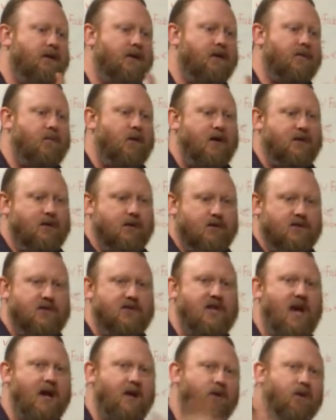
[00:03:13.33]
compressor
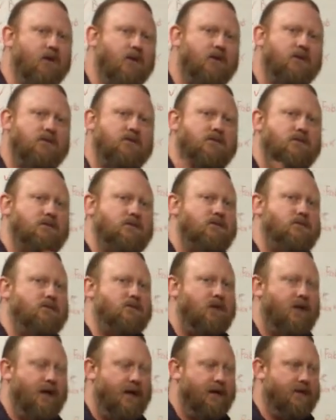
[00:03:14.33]
cycle,
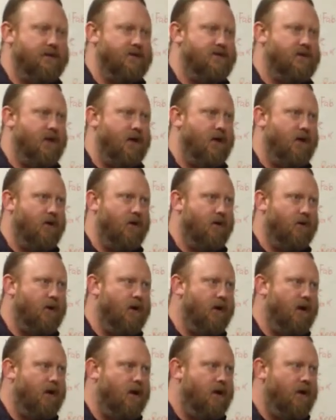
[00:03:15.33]
right?
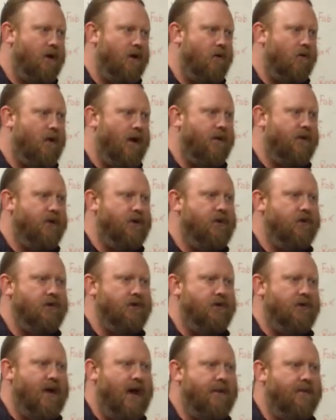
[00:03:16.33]
So whether you
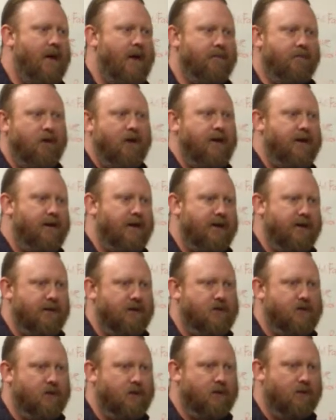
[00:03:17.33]
do that by plugging in
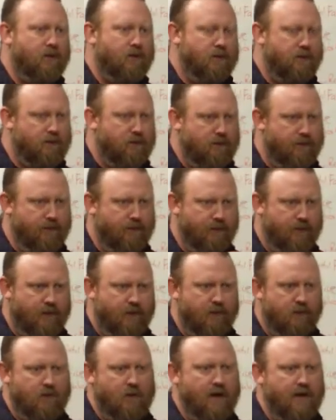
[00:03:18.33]
a tool,
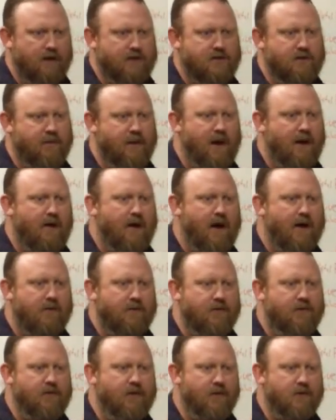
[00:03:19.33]
running some air
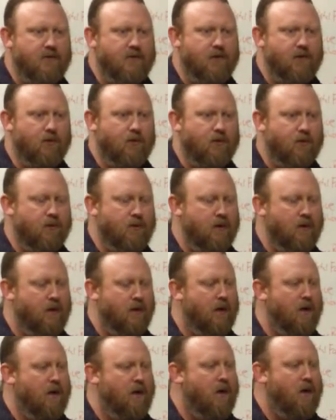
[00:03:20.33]
out through the tool,
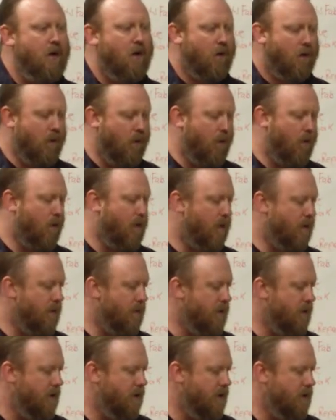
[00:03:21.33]

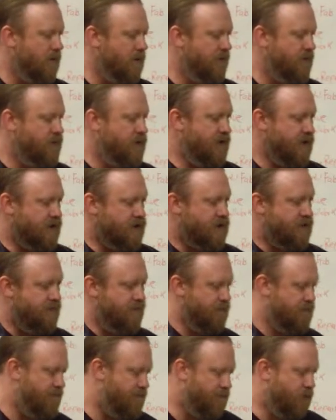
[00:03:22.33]
or
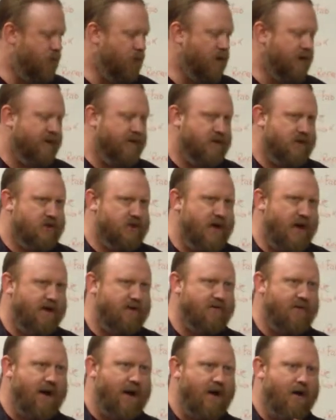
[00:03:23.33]
just pulling the
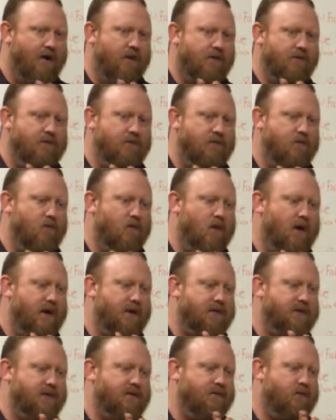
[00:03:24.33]
check valve,
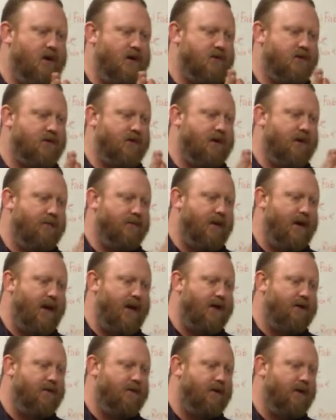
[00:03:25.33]
watch the pressure come
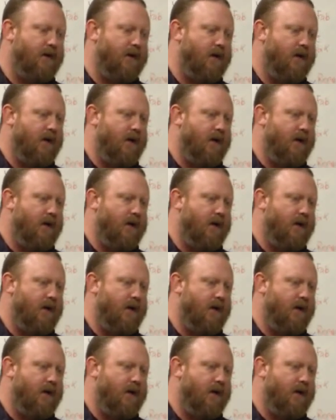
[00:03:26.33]
down,